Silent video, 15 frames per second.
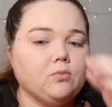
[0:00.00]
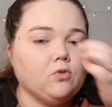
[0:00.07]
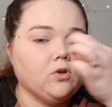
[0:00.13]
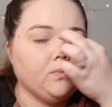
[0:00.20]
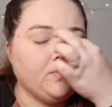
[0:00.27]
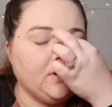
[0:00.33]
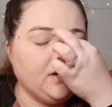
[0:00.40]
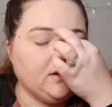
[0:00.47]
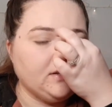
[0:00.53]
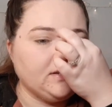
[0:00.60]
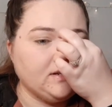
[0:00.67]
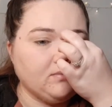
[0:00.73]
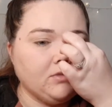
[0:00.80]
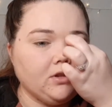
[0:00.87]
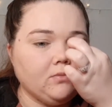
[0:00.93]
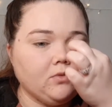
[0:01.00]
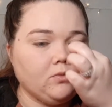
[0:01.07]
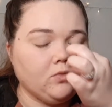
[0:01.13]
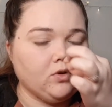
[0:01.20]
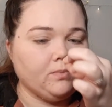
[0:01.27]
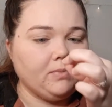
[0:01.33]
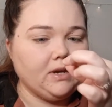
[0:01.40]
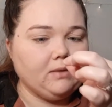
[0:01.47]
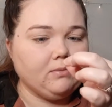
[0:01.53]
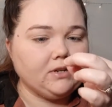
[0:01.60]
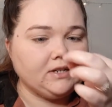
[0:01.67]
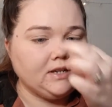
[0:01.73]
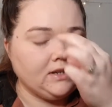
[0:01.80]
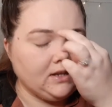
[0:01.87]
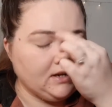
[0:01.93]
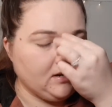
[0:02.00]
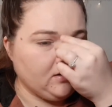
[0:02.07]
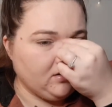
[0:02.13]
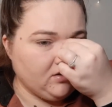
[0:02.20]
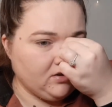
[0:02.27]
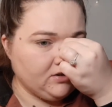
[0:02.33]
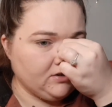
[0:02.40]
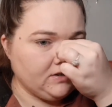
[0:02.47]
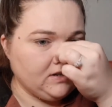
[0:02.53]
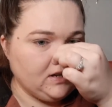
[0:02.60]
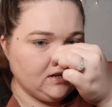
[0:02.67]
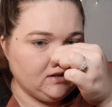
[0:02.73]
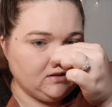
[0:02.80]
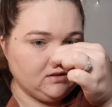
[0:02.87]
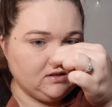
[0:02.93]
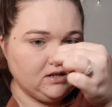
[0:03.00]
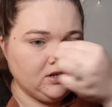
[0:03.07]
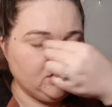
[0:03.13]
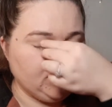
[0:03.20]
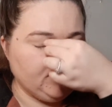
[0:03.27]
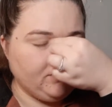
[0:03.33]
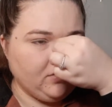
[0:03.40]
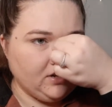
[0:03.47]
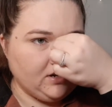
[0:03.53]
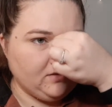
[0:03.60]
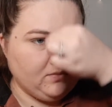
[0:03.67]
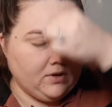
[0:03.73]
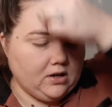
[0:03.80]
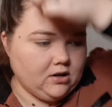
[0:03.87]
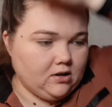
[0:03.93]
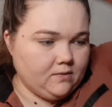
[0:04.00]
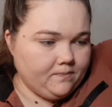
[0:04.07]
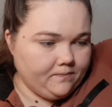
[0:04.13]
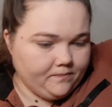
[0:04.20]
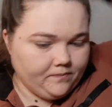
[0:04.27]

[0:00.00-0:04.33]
more, some of them are more pigmented than others, and they just blend better.